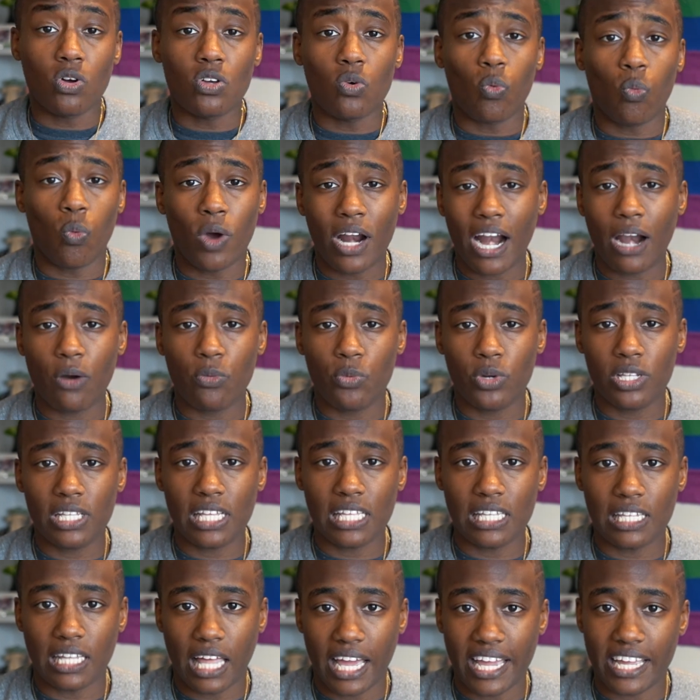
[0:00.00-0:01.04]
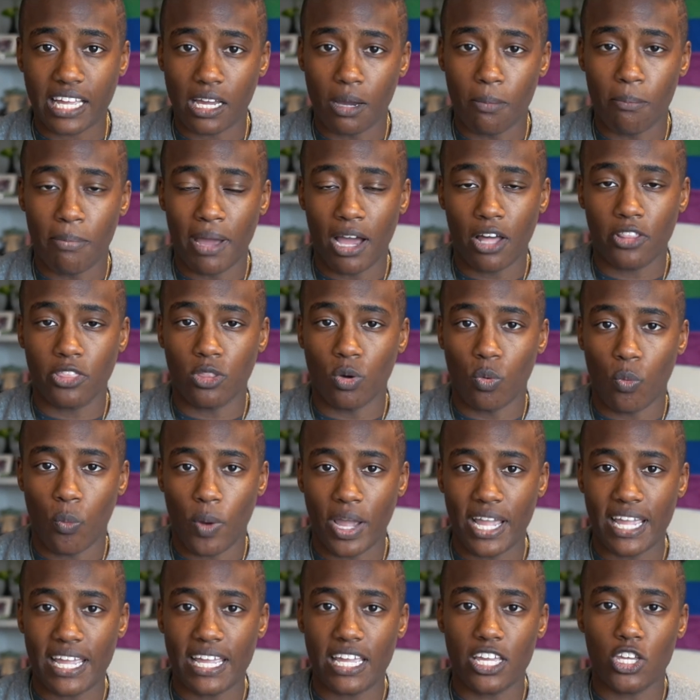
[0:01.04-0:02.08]
What I really like about the
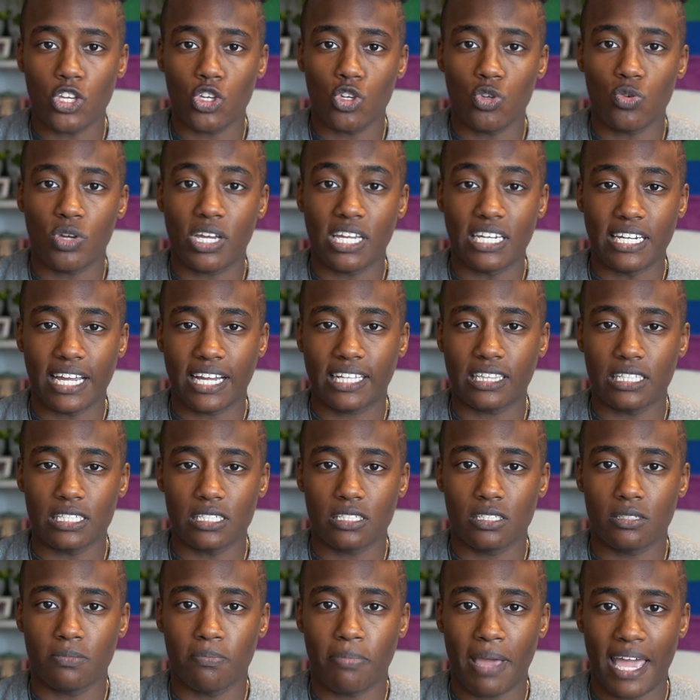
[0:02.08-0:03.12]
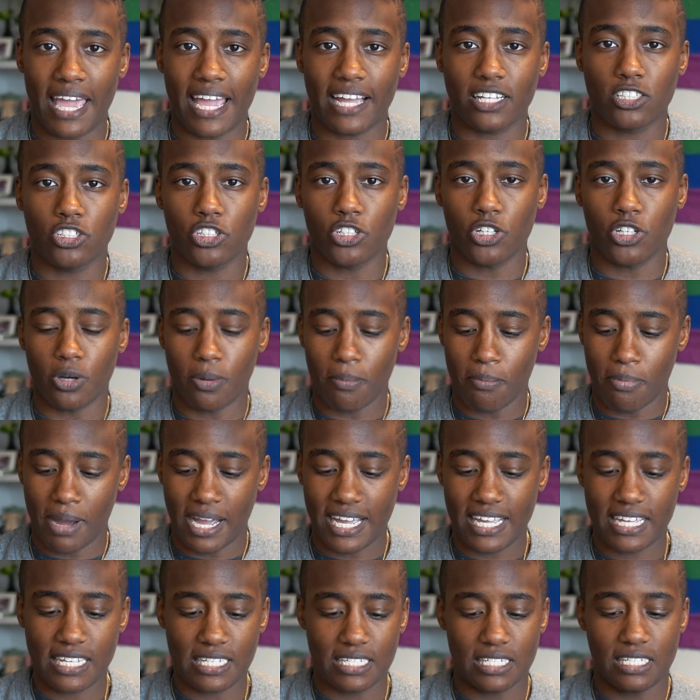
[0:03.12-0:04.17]
way you connect this bag to
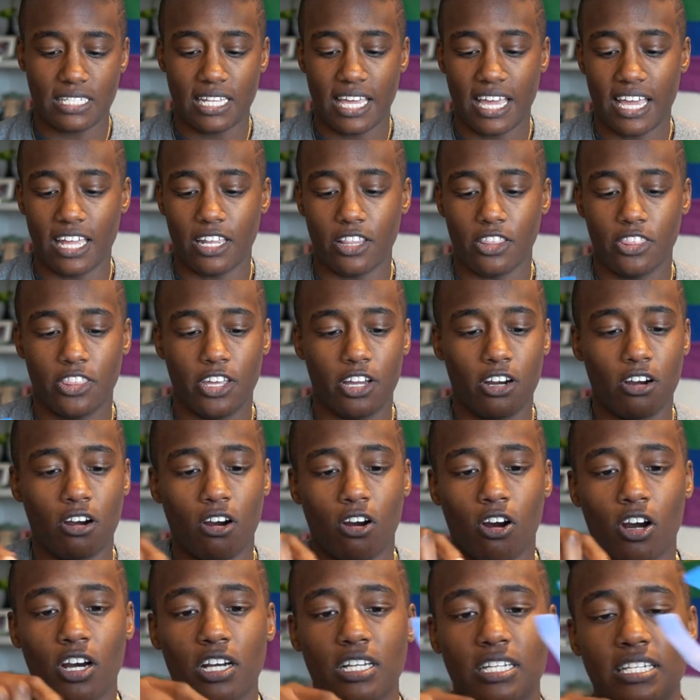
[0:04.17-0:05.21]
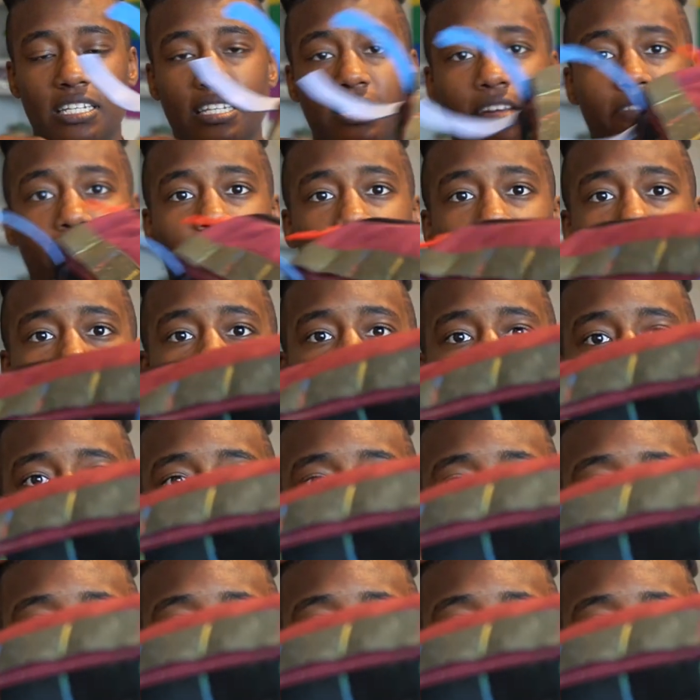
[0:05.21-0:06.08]
bike is that there are different